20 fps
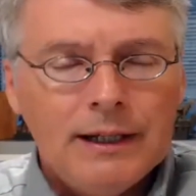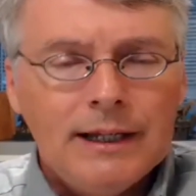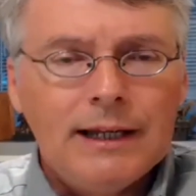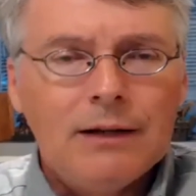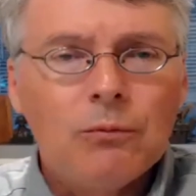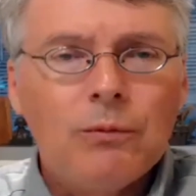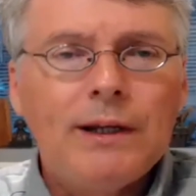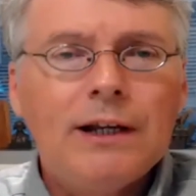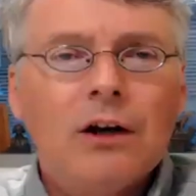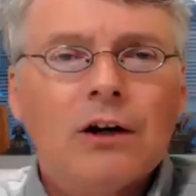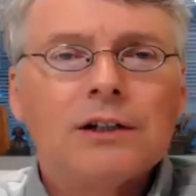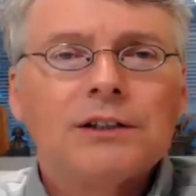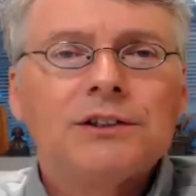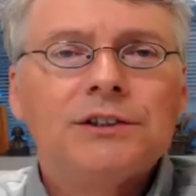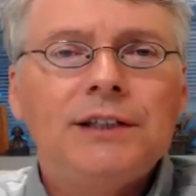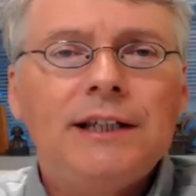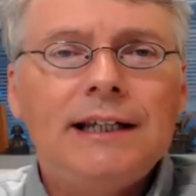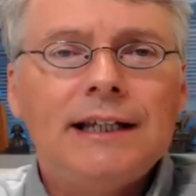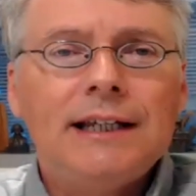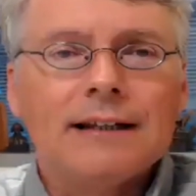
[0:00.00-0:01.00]
And we are
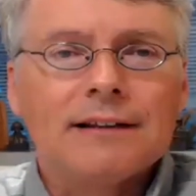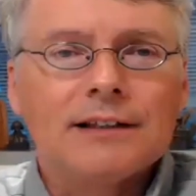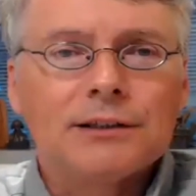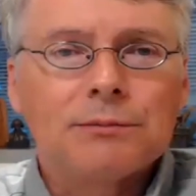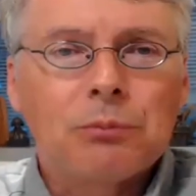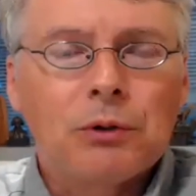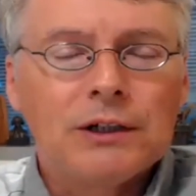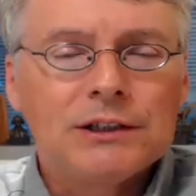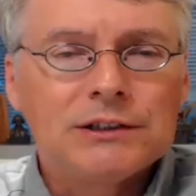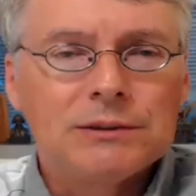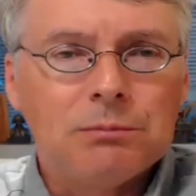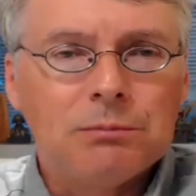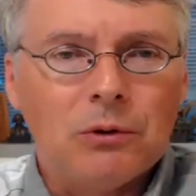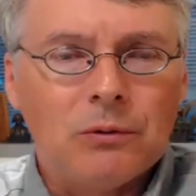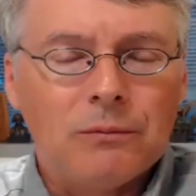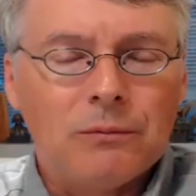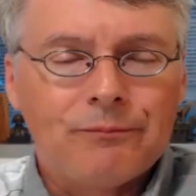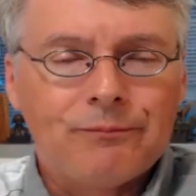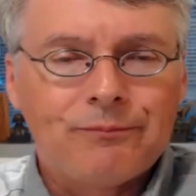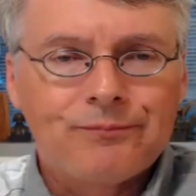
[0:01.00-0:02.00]
seeing this
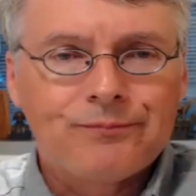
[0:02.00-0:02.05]
principle